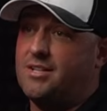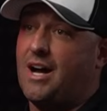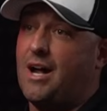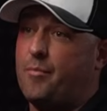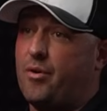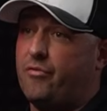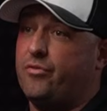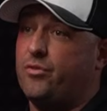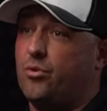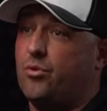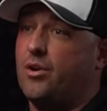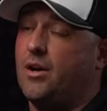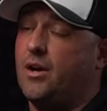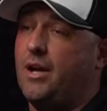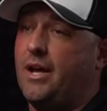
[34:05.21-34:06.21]
time at
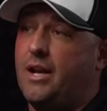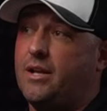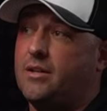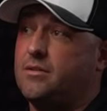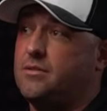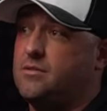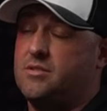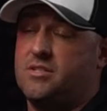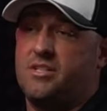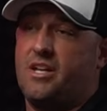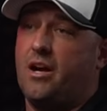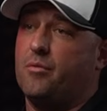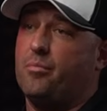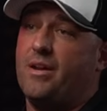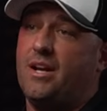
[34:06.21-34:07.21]
Florida, and it
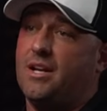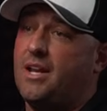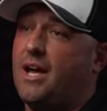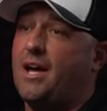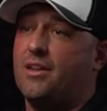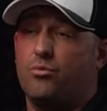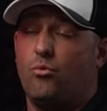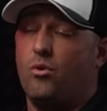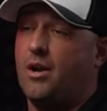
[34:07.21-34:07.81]
scared me to death.